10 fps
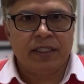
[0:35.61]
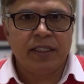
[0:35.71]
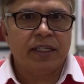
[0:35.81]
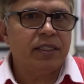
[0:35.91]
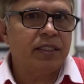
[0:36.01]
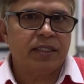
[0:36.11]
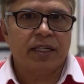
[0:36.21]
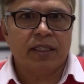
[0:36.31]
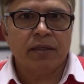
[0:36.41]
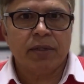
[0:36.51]
DNG is
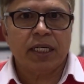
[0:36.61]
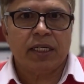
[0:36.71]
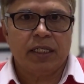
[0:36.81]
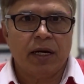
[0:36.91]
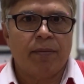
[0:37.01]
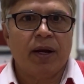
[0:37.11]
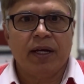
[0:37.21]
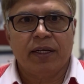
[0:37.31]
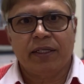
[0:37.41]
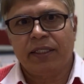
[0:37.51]
nothing but
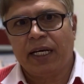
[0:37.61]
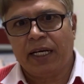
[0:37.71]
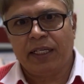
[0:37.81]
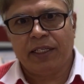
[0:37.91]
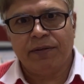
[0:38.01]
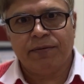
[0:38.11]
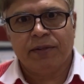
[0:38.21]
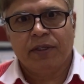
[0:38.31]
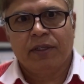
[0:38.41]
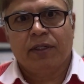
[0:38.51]
double negative
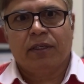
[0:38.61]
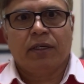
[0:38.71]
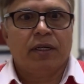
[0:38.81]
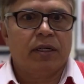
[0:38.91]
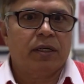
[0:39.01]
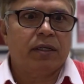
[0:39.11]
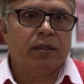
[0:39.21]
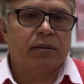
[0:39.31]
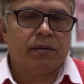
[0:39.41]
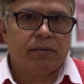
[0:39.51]

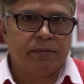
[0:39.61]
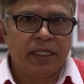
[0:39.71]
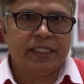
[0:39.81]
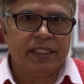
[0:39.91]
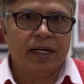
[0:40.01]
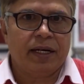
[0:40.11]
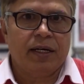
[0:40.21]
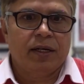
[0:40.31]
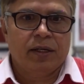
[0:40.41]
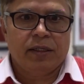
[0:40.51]
material,
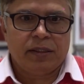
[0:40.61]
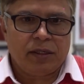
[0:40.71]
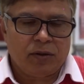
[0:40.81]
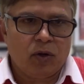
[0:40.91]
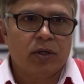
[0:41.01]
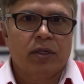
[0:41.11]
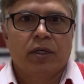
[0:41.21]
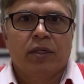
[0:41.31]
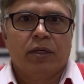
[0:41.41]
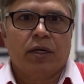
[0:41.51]
or
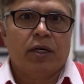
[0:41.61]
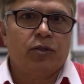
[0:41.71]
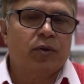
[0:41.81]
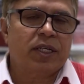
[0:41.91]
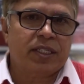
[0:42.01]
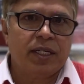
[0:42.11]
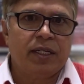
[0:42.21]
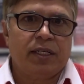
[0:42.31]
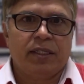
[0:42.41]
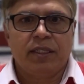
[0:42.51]
you can
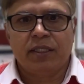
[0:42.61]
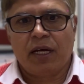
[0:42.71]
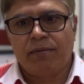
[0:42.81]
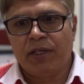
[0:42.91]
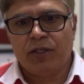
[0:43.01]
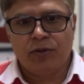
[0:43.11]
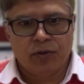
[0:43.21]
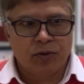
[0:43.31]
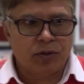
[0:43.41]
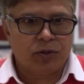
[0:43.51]
say these are being
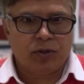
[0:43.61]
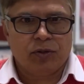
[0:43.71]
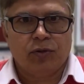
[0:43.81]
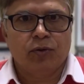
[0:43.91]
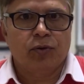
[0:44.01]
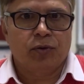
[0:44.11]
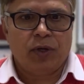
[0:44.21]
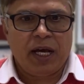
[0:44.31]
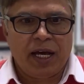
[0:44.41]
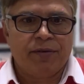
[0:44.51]
used to
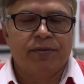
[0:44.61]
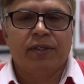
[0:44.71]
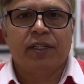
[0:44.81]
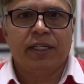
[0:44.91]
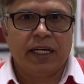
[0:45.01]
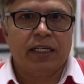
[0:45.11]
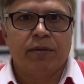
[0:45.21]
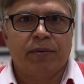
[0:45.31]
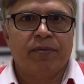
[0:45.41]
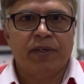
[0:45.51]
have
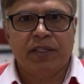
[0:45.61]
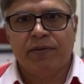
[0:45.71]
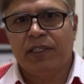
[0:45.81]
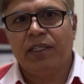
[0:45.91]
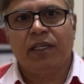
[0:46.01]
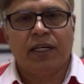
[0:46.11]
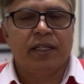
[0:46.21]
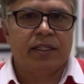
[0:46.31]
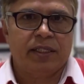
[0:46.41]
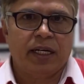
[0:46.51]
negative permittivity
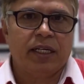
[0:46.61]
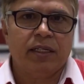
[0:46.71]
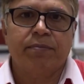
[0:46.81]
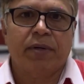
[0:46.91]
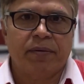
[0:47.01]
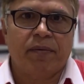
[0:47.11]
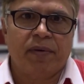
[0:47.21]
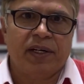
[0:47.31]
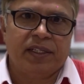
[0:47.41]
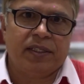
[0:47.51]
and negative
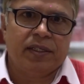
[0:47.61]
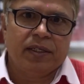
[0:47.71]
permeability.